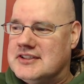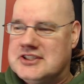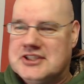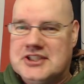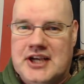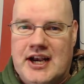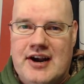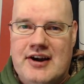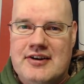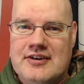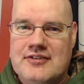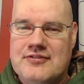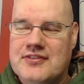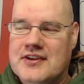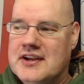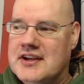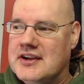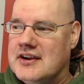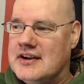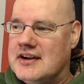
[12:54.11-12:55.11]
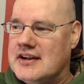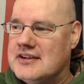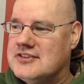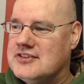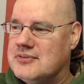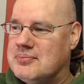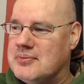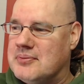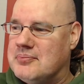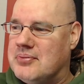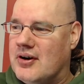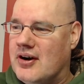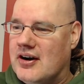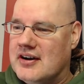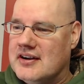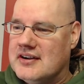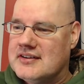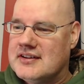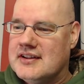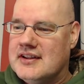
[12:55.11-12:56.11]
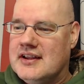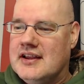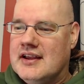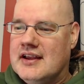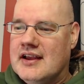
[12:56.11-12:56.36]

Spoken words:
share the video. That's super important.